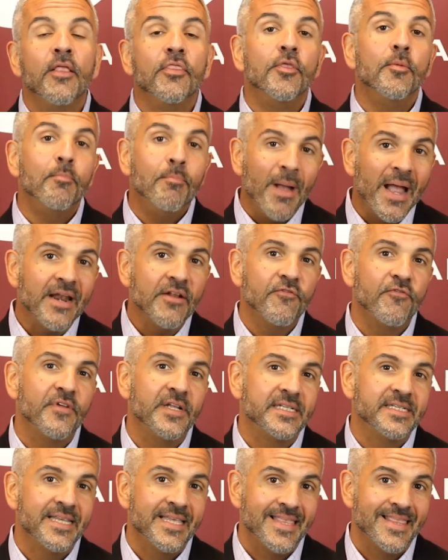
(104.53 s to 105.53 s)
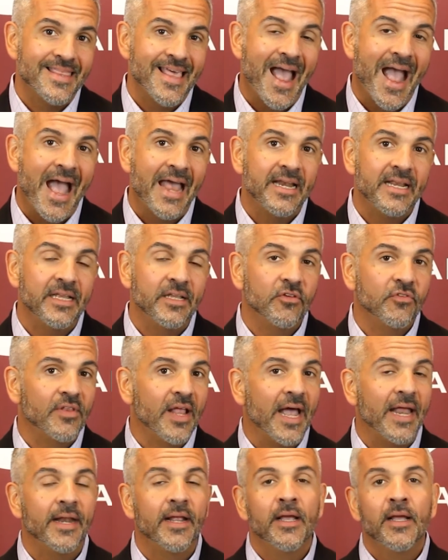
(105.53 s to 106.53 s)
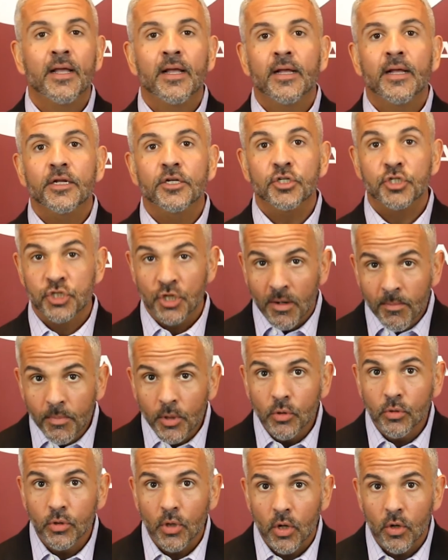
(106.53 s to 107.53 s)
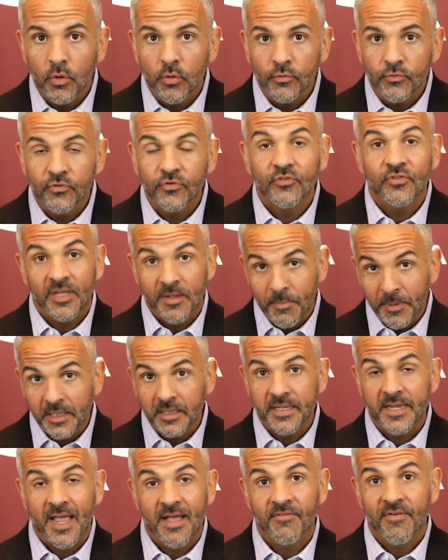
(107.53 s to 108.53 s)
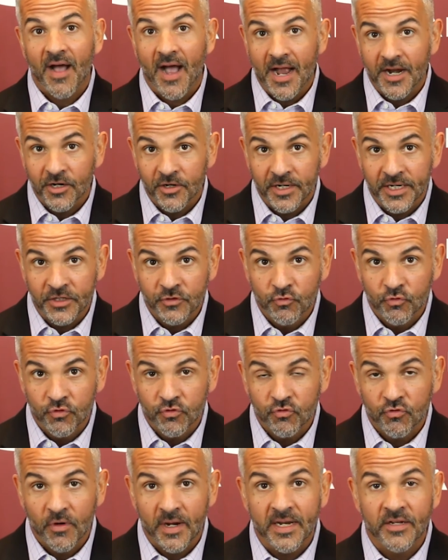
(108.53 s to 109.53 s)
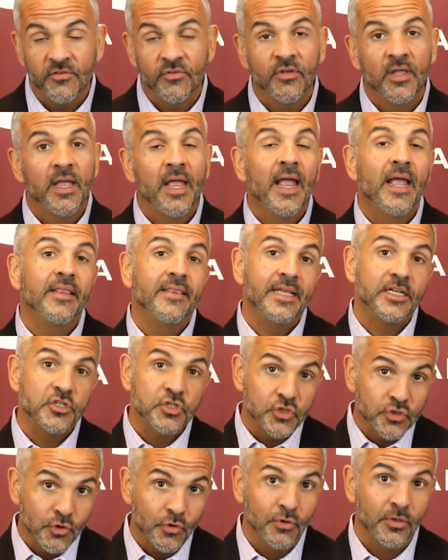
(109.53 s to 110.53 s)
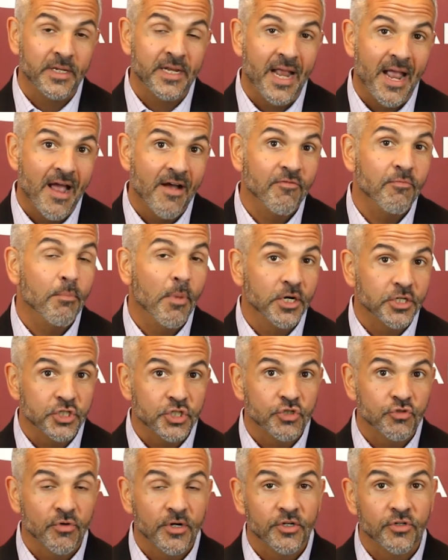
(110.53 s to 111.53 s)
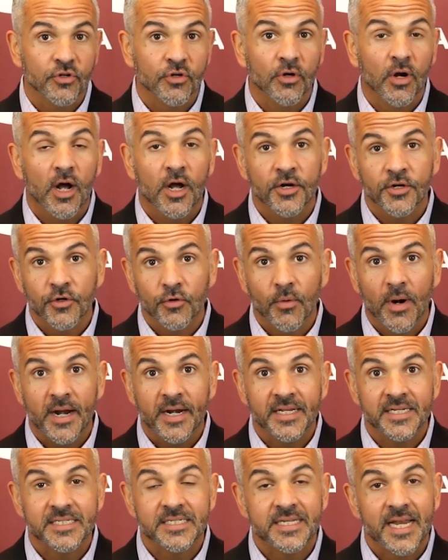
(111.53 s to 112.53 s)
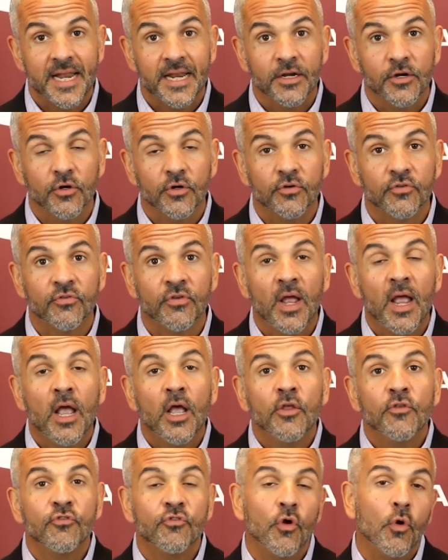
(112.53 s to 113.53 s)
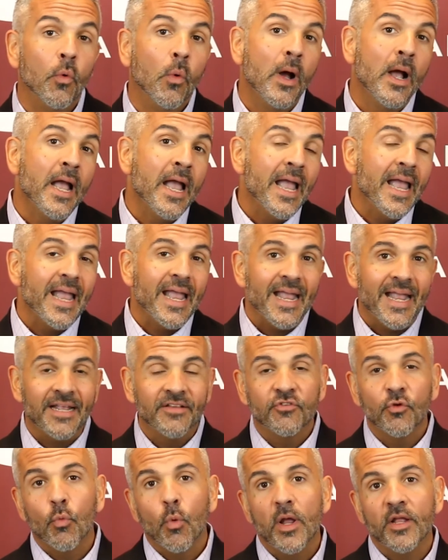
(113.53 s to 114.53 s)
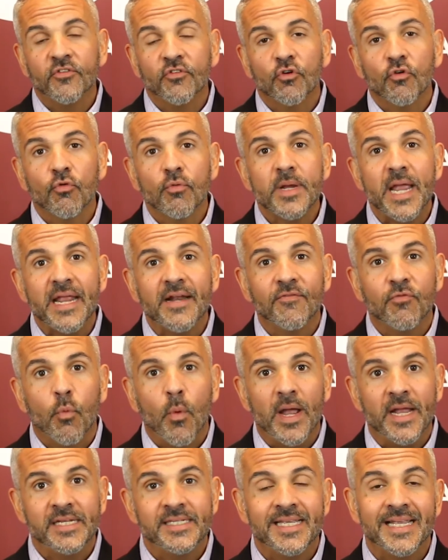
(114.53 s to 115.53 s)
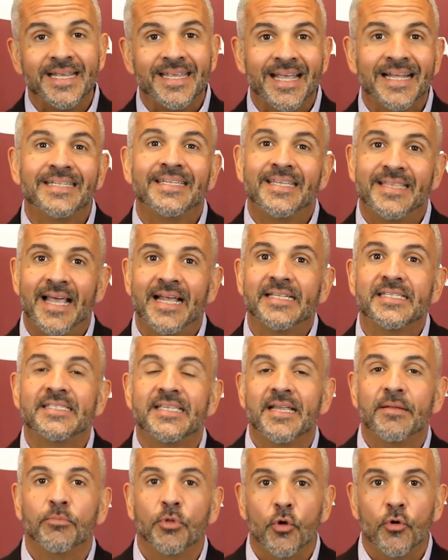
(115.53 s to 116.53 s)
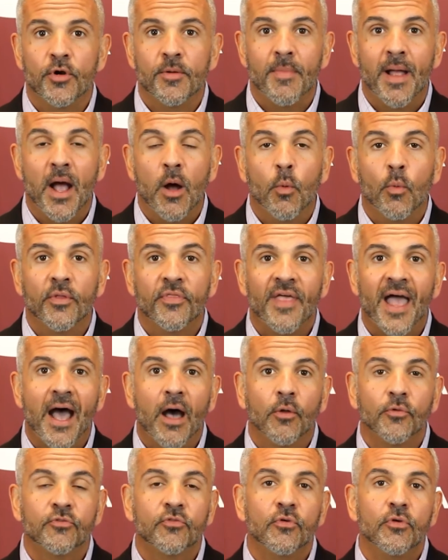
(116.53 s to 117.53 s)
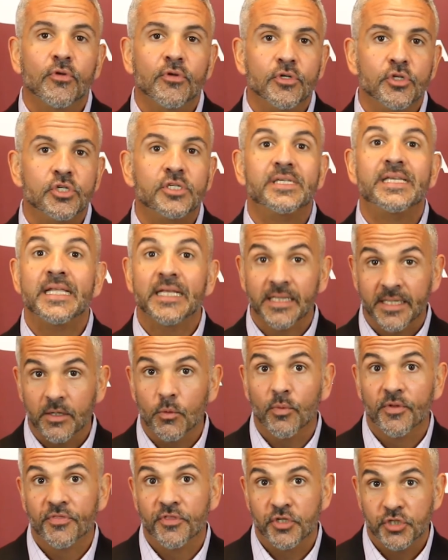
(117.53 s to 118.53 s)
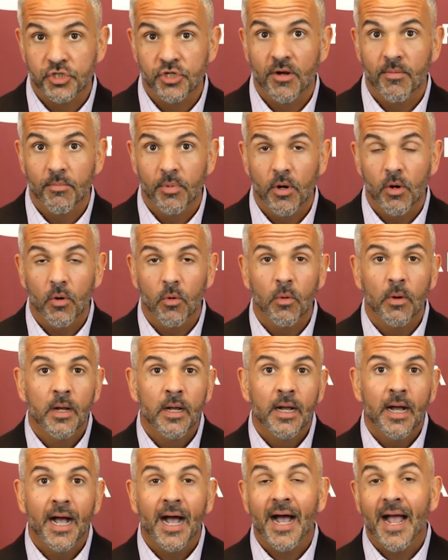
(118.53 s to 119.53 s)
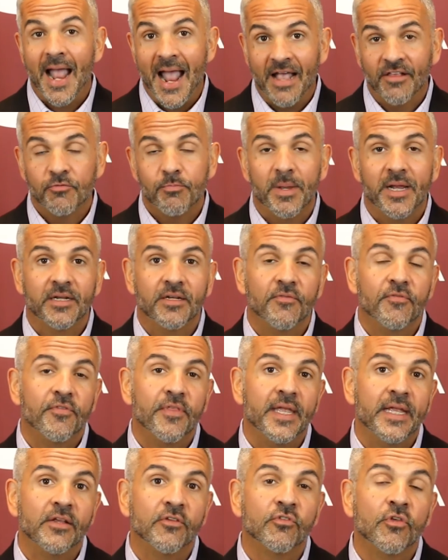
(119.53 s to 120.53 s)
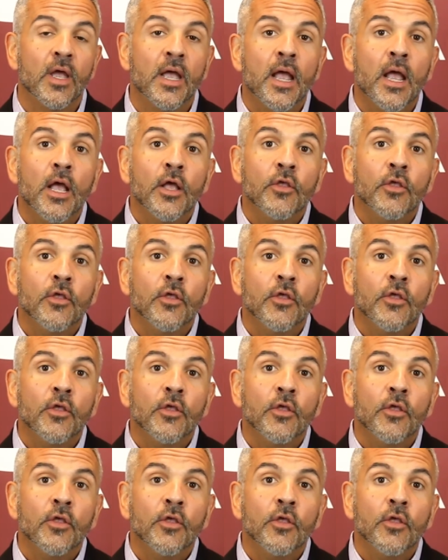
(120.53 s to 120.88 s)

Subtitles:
The benefit to that is that jumbo loans typically have higher interest rates. They certainly have much stricter underwriting standards. So it's a creative way to get to that same loan amount without dealing with the jumbo aspect of things.